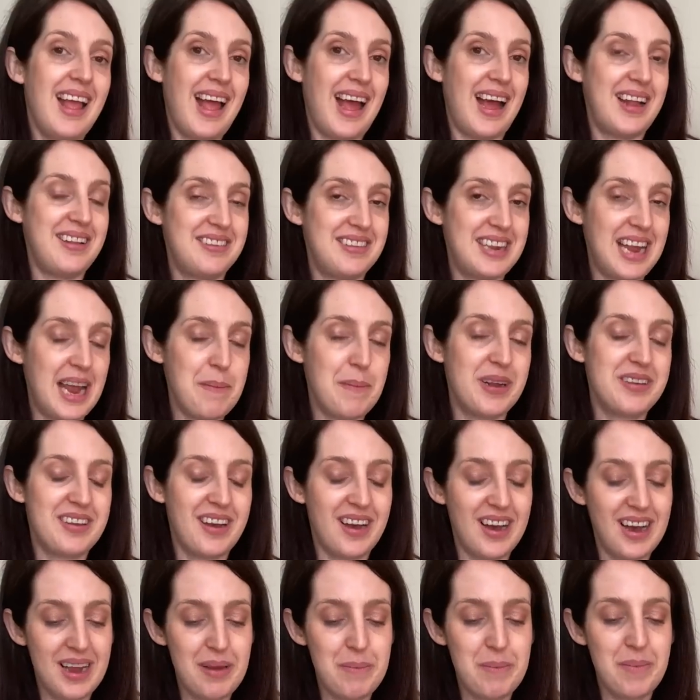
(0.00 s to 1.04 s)
and to take my
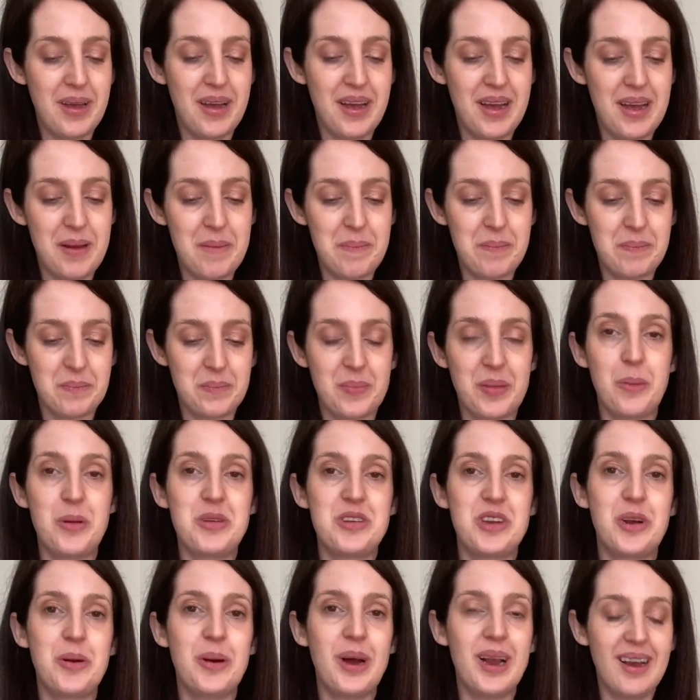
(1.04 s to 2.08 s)
time um,
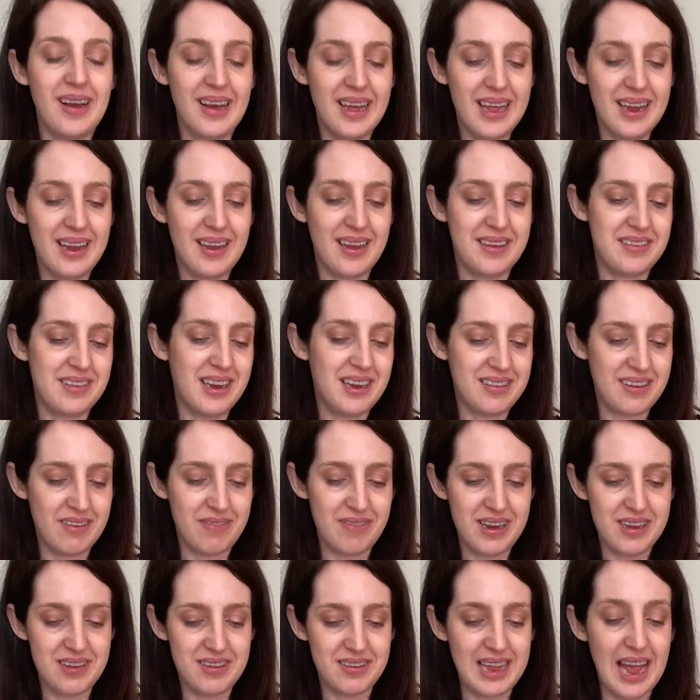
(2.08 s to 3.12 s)
which I quite like I think it
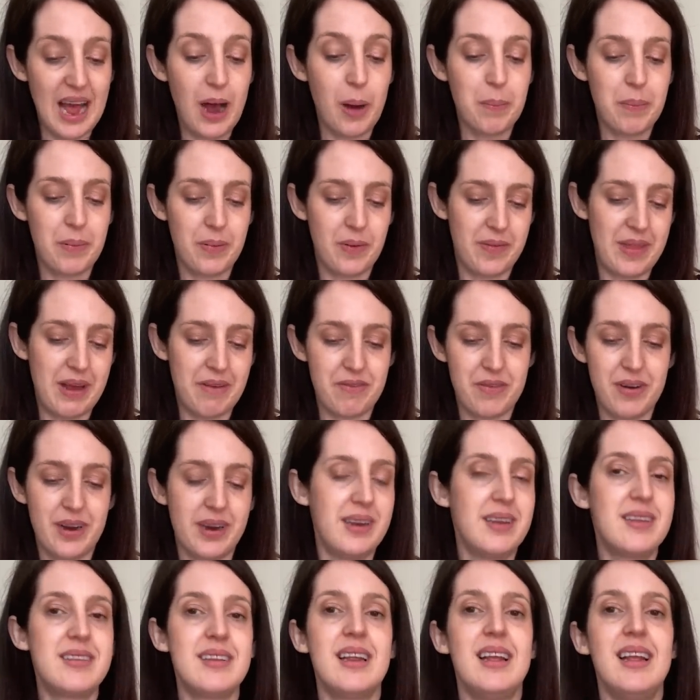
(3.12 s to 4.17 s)
definitely just help on that
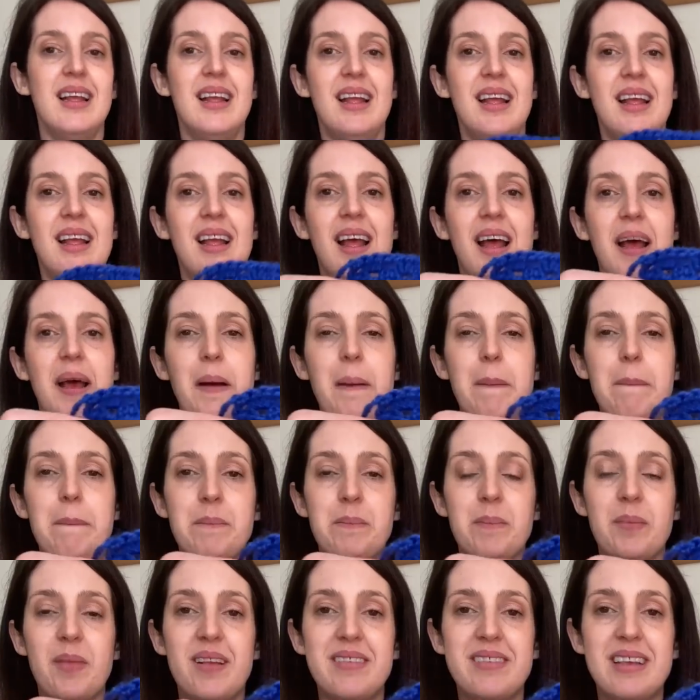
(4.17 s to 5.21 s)
front
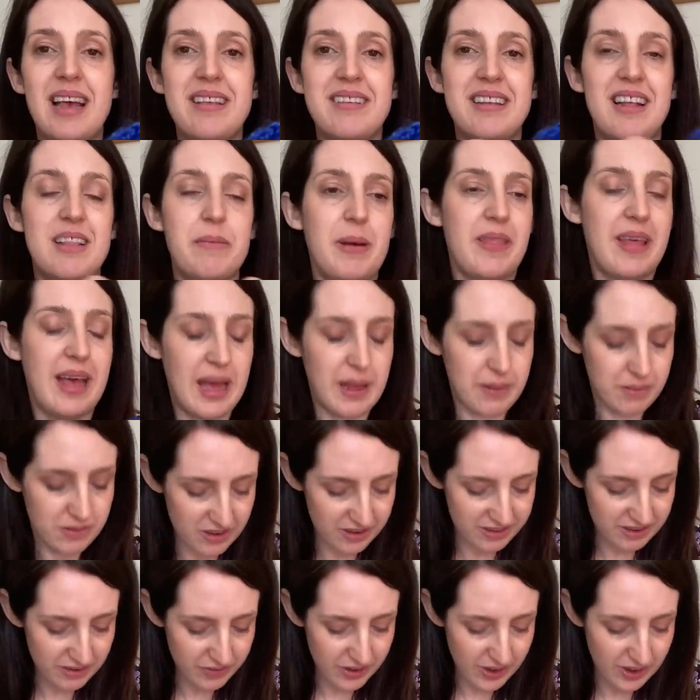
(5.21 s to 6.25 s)
um, so yeah, there's another bit there.
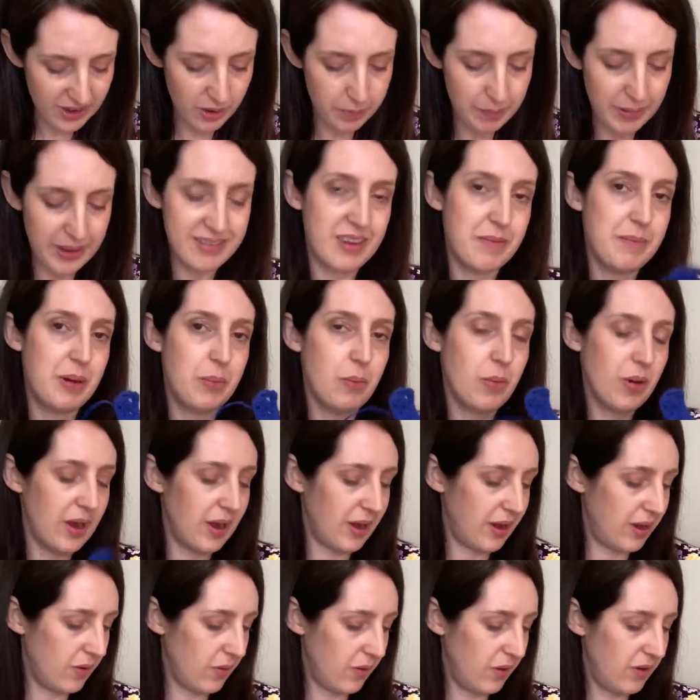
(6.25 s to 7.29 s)
Just a few little bits I've been
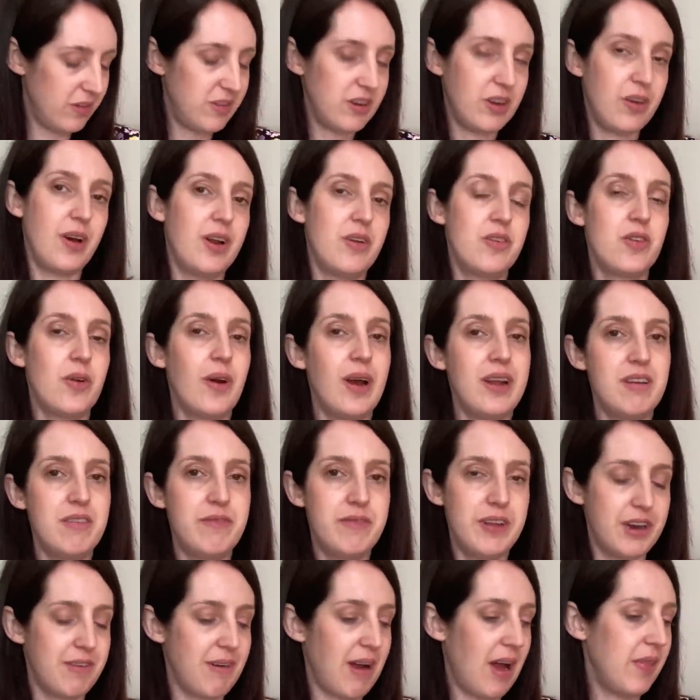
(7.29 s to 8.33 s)
working on to kind of trying to
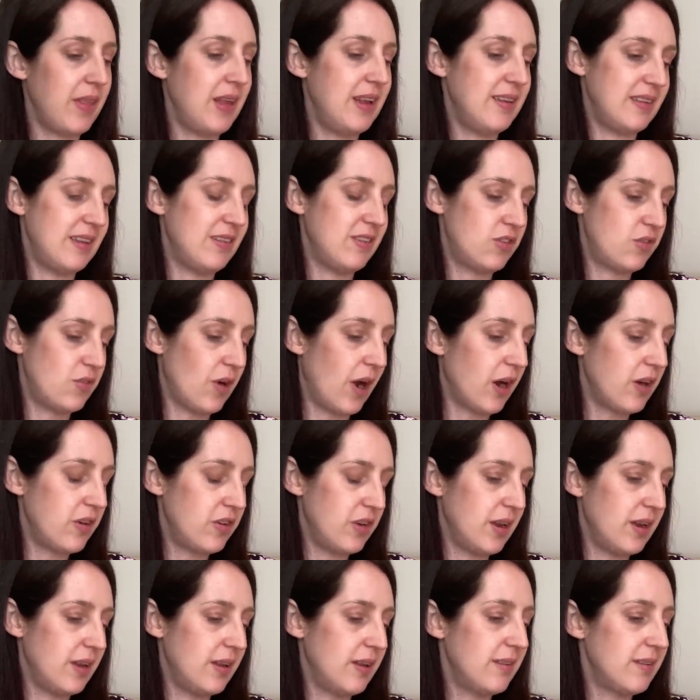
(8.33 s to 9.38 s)
figure out these
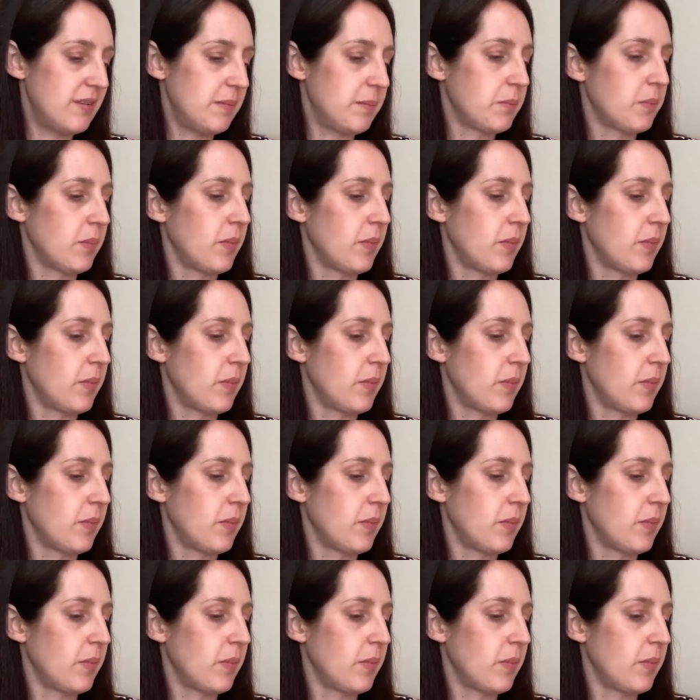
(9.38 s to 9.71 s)
instructions.